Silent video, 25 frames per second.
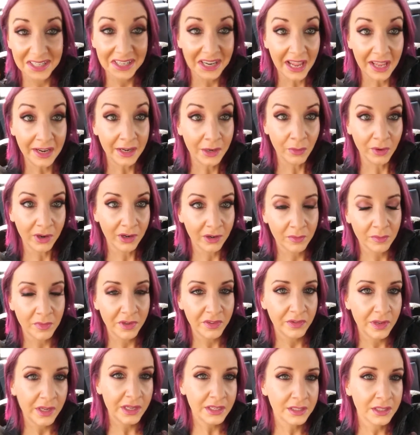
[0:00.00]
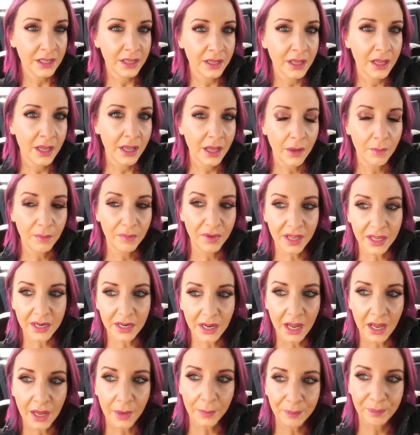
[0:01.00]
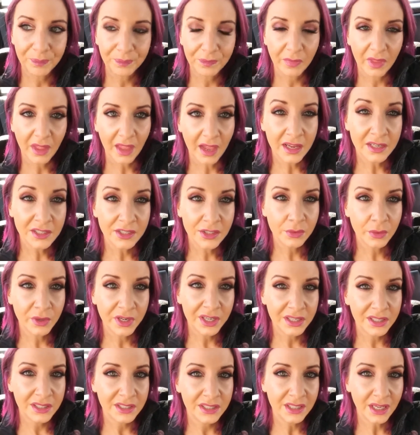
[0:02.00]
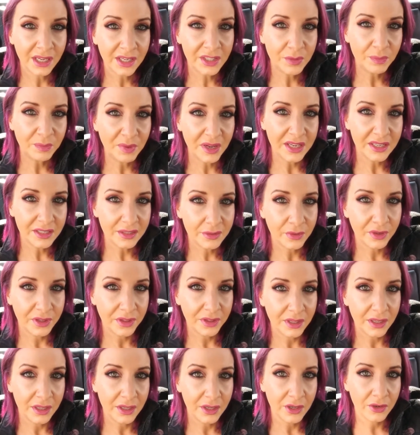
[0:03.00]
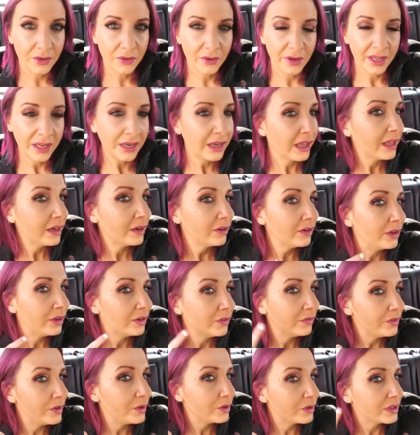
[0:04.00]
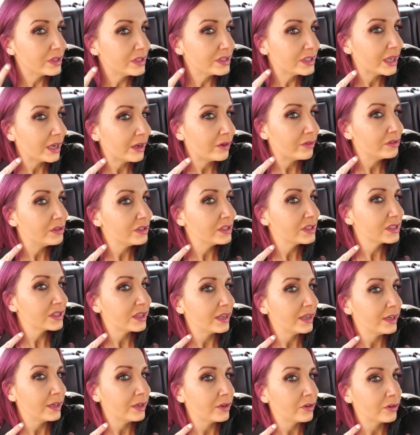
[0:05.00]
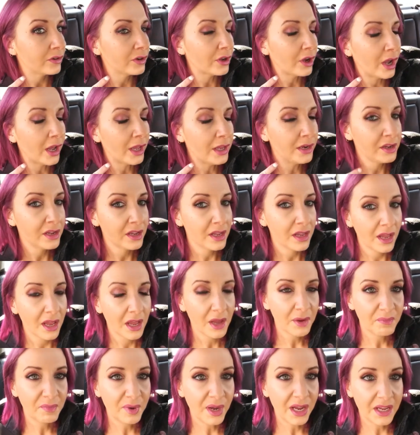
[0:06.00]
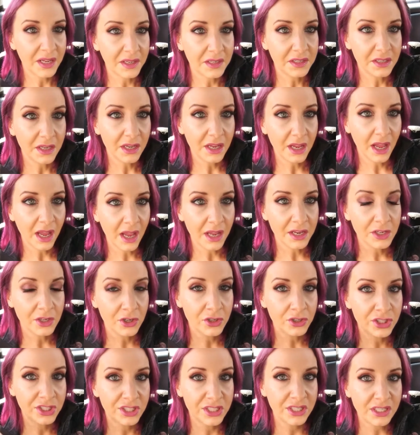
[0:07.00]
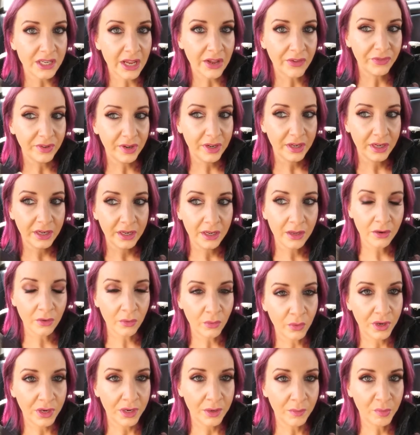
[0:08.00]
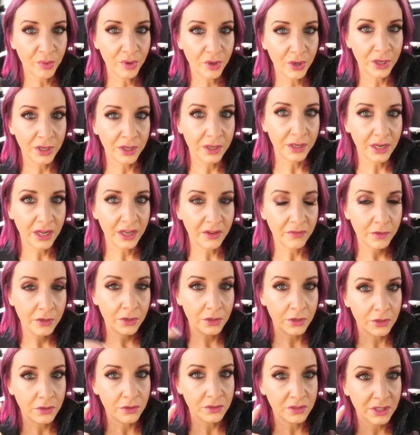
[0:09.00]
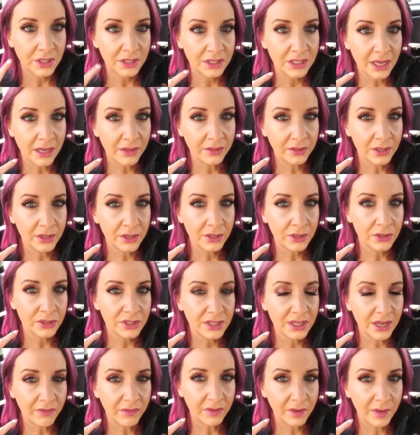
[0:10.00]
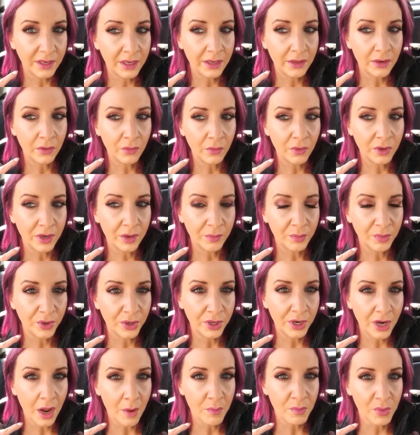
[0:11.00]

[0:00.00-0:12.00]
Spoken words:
Anywhere on my face. But I just wanted to touch base with you, and I don't know if you can tell in this lighting or not, but you're definitely going to want to put, if you use it down there, you're definitely going to want to put a